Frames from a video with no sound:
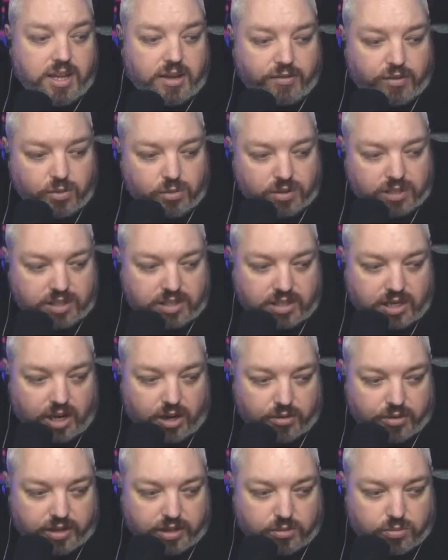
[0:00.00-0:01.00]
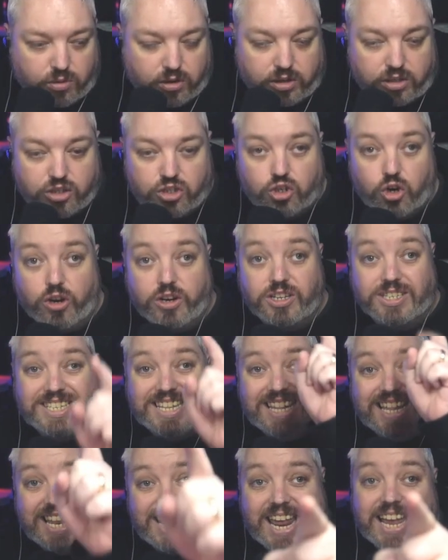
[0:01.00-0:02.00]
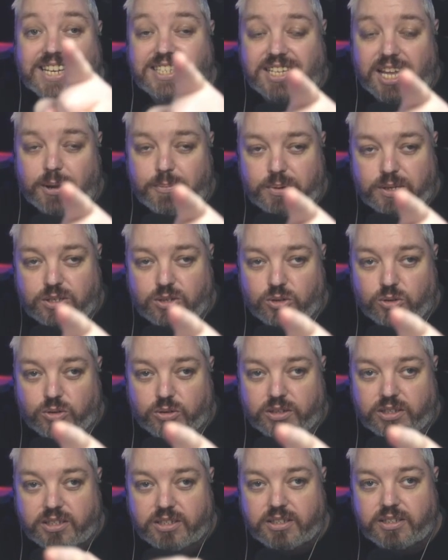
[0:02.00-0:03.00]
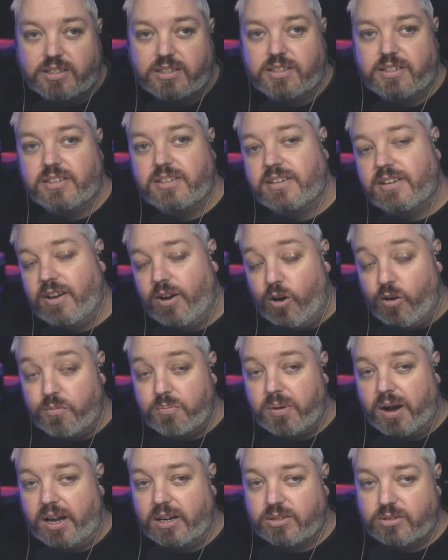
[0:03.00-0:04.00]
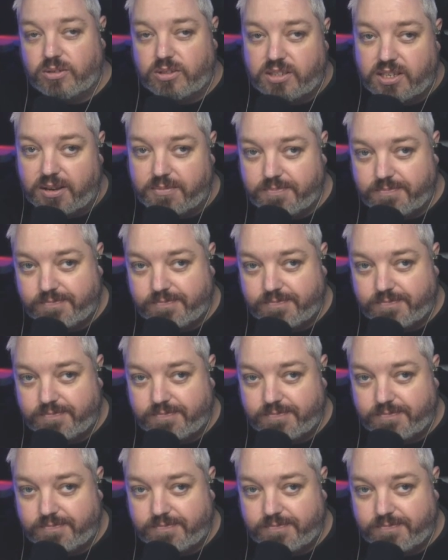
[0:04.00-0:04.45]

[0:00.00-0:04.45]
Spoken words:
If you want to see how this works, join us in the next episode of Parcel Sim.